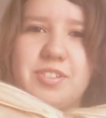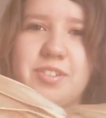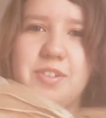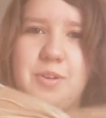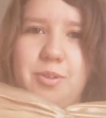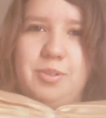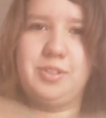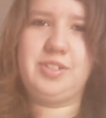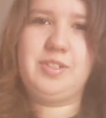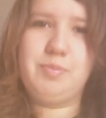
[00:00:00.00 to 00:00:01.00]
just
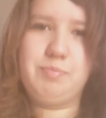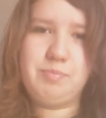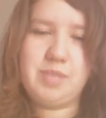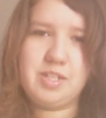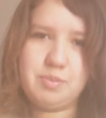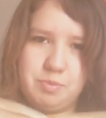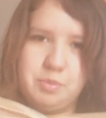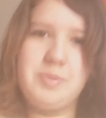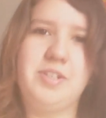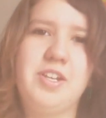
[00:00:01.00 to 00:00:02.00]
gold and has
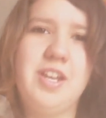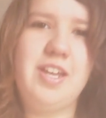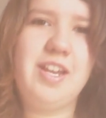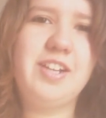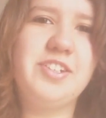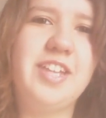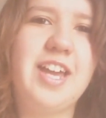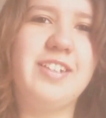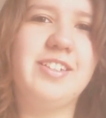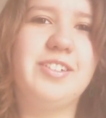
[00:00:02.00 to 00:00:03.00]
boobage. It
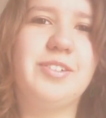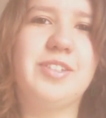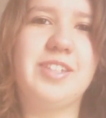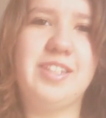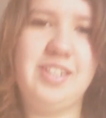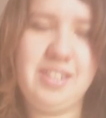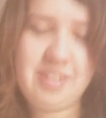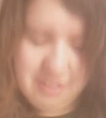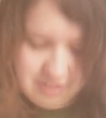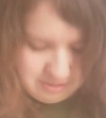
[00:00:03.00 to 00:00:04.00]
actually had a little
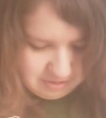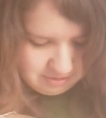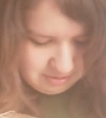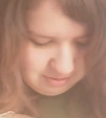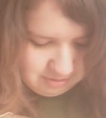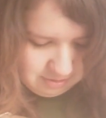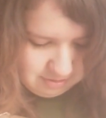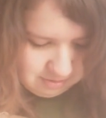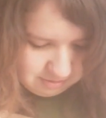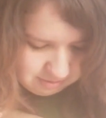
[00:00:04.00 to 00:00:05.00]
thingy here.
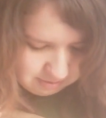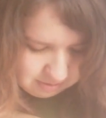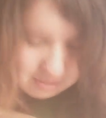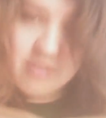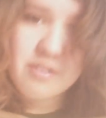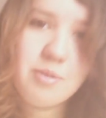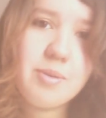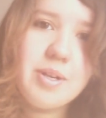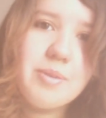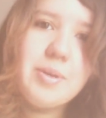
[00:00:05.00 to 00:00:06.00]
I don't
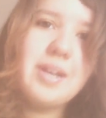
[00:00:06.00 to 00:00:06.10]
know where it